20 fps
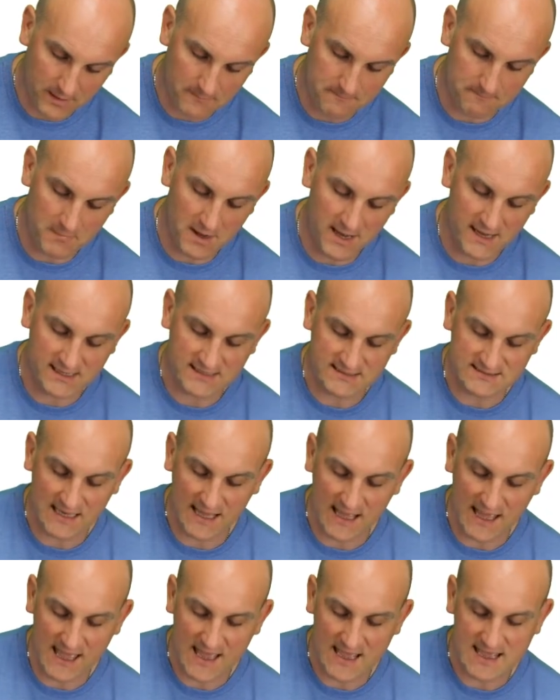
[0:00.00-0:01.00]
Minus
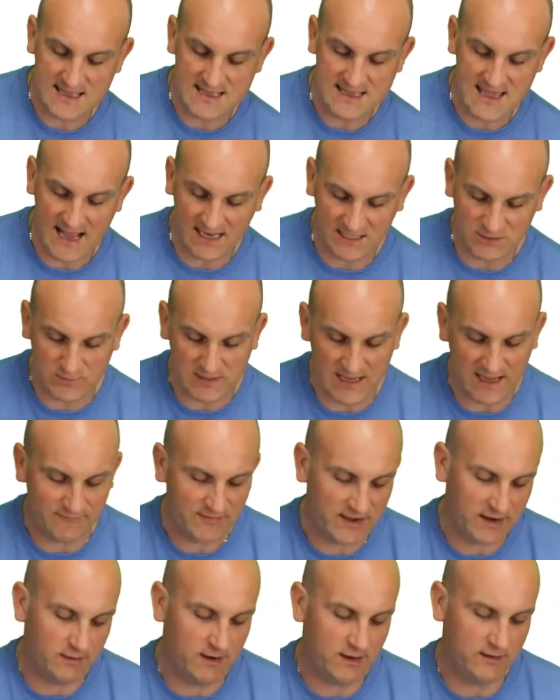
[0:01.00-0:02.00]
A. Yes, we have
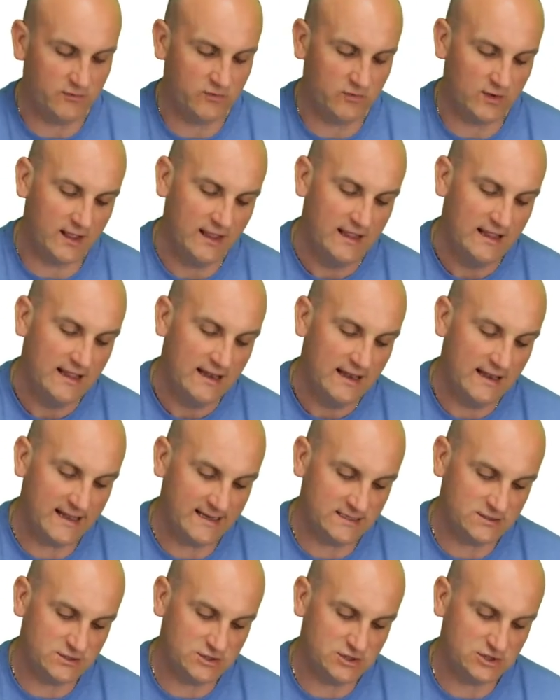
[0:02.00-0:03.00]
our answer.
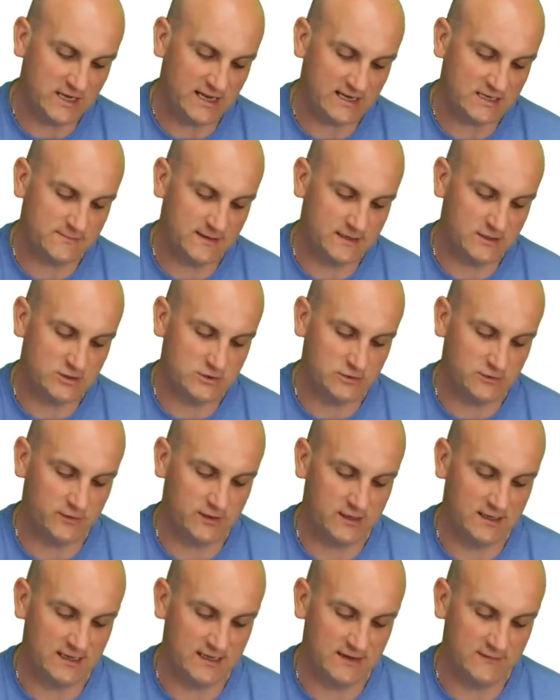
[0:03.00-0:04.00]
Let's just check to make sure
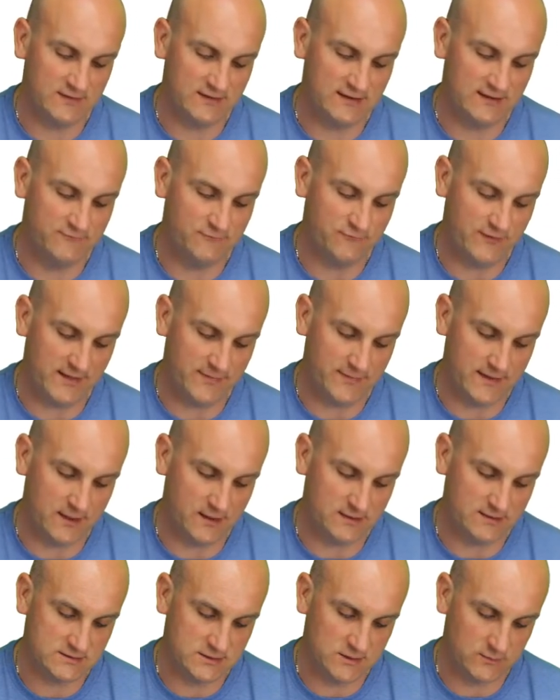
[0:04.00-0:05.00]
that it is, in fact, the
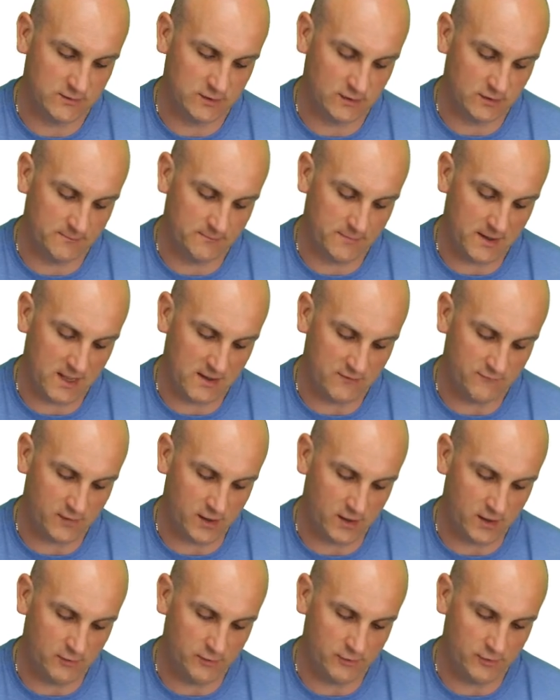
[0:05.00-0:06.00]
answer that we got above.
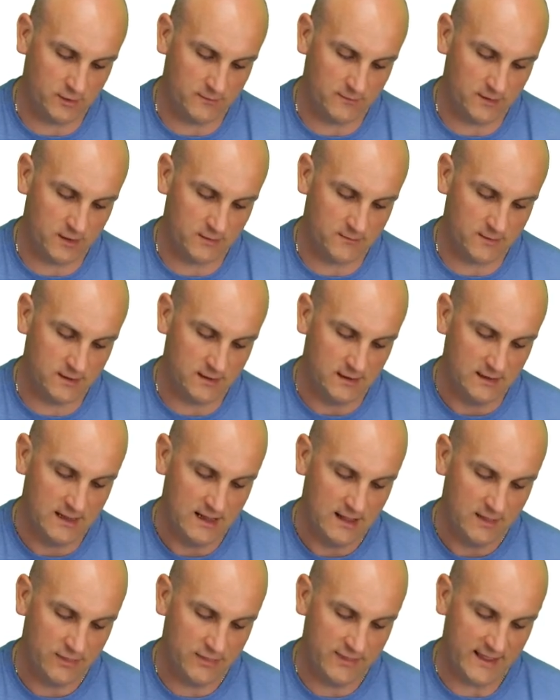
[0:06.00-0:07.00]
Hold on a moment.
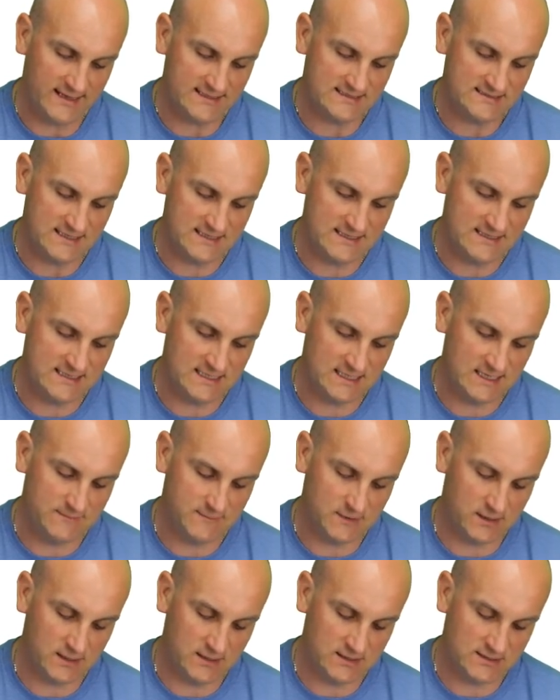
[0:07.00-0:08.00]
That said D
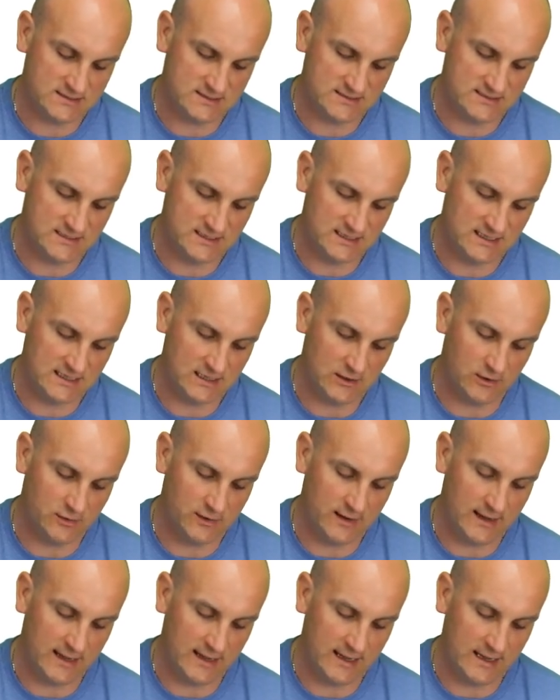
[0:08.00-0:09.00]
minus C
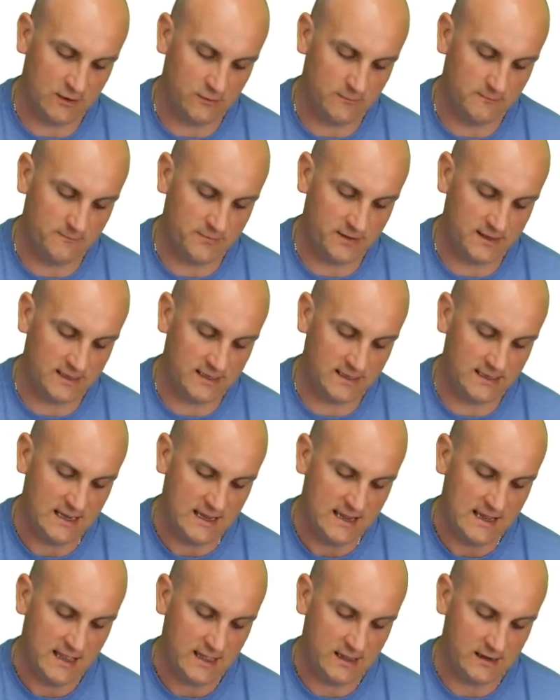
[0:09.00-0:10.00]
on A on B,
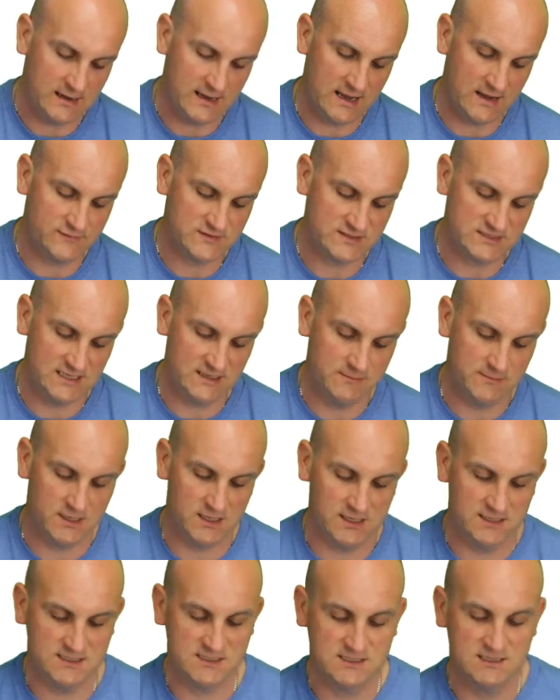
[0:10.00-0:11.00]
and I have C
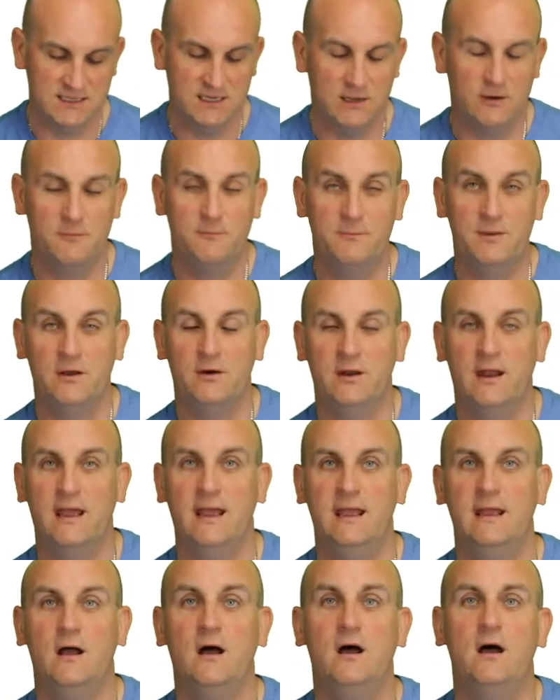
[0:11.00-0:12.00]
minus D on B on
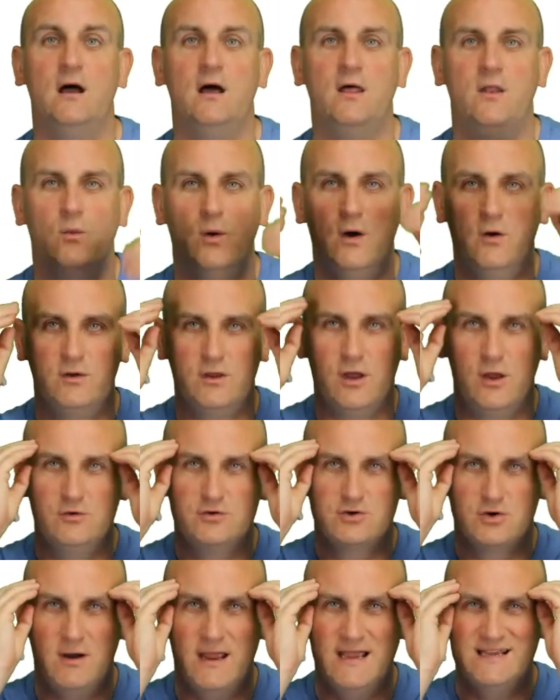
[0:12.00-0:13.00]
A. Ah, oh, the world
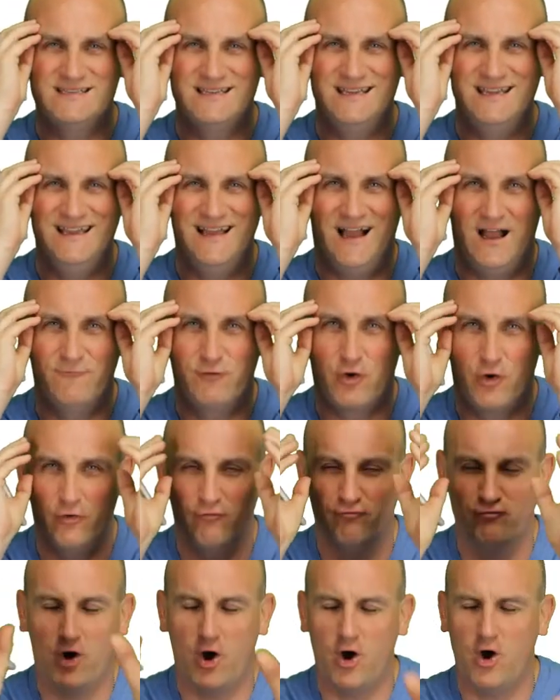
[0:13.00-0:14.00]
goes crazy. I've
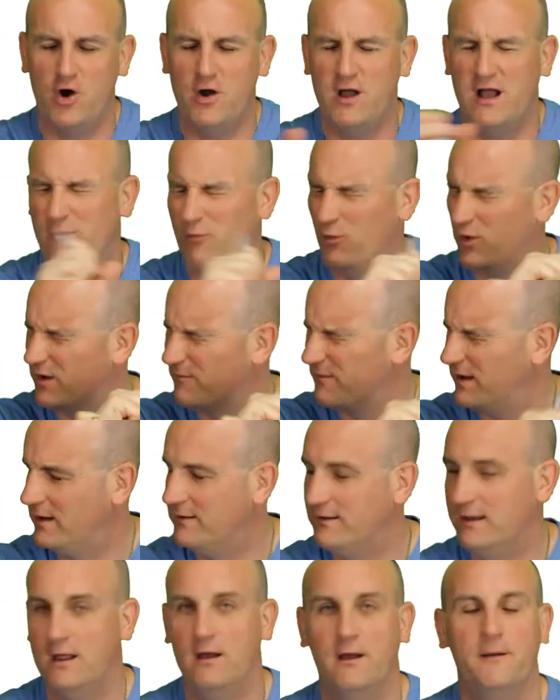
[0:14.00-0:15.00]
got it wrong. What am I?
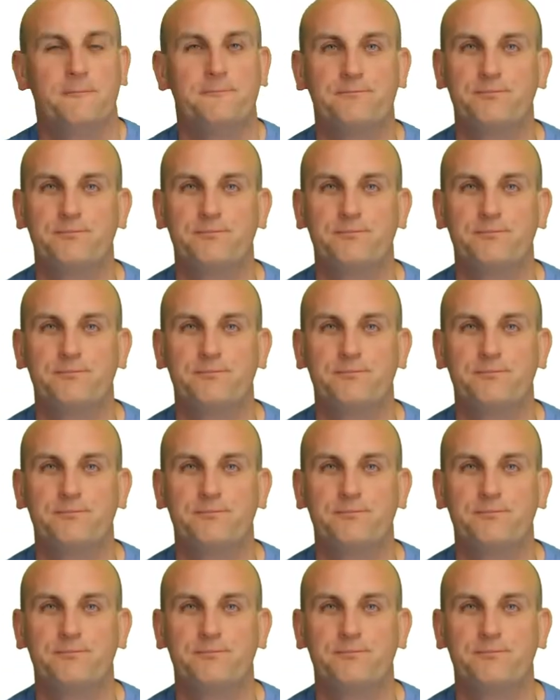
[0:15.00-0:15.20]
No,